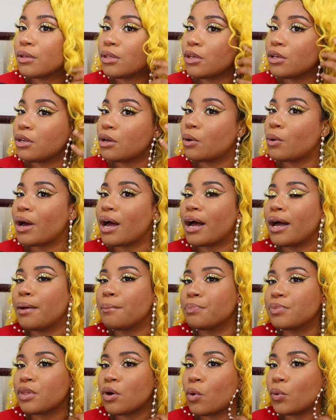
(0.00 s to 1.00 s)
you know,
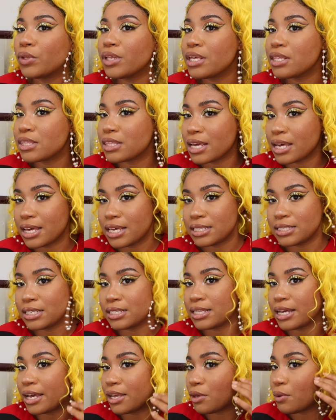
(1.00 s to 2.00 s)
the only thing is
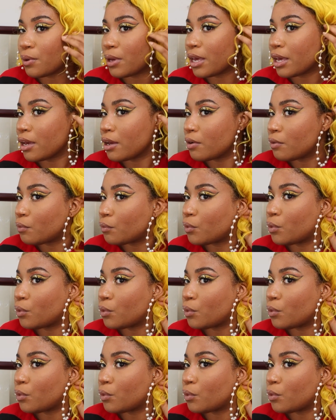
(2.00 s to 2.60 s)
that you can't,